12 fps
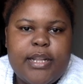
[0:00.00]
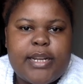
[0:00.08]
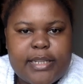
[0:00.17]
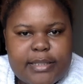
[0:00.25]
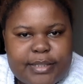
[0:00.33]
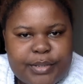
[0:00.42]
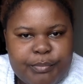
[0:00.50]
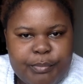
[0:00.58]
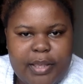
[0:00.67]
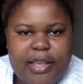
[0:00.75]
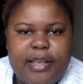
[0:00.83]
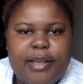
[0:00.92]
Reason
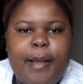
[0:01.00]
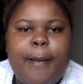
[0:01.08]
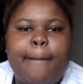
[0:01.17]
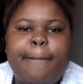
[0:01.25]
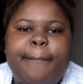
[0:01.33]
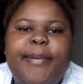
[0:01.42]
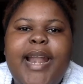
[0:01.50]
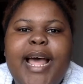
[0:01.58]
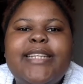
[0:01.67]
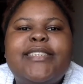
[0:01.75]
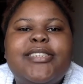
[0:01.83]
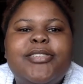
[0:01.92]
being,
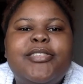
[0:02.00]
blunt.